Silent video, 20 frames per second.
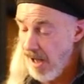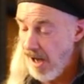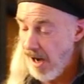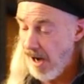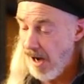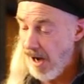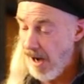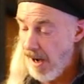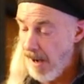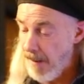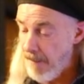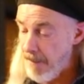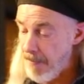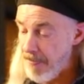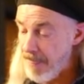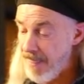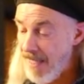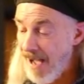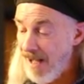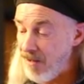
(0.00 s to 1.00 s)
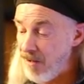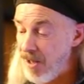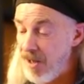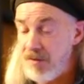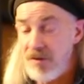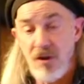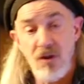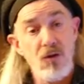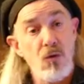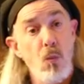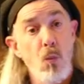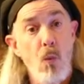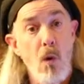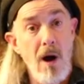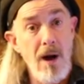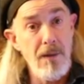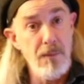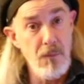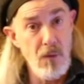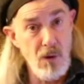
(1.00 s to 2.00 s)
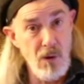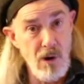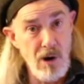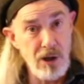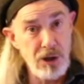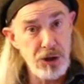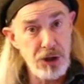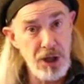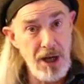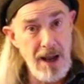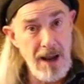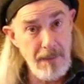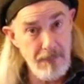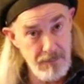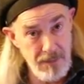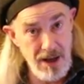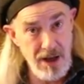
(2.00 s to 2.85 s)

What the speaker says: That leaves us one more shape.